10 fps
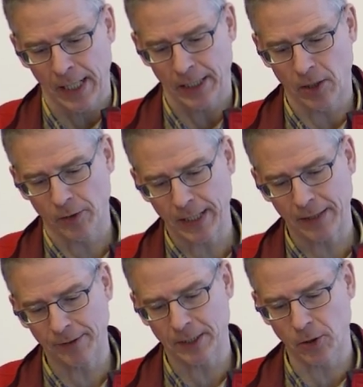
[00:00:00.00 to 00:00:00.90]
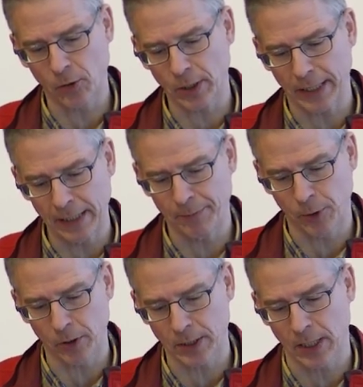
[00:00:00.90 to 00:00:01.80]
you know, there's a total
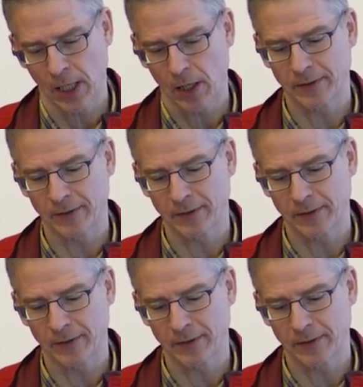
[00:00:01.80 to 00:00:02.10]
input,